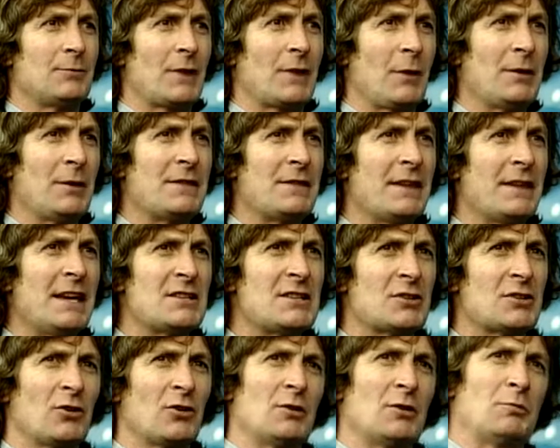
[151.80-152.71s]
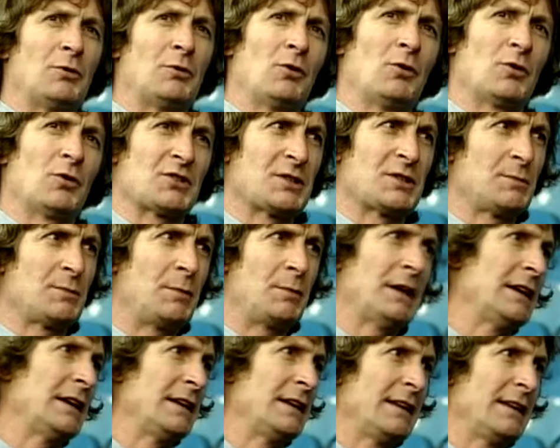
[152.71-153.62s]
I mean, they sort of brought
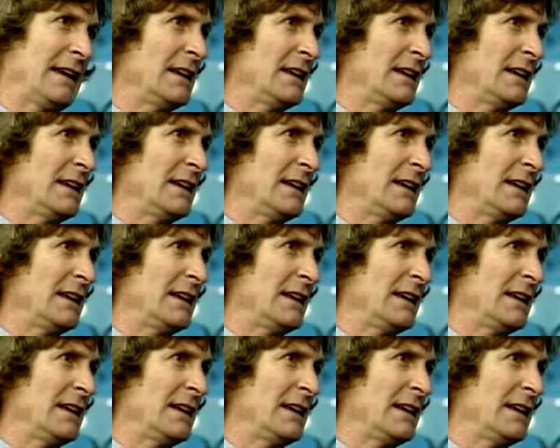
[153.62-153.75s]
speed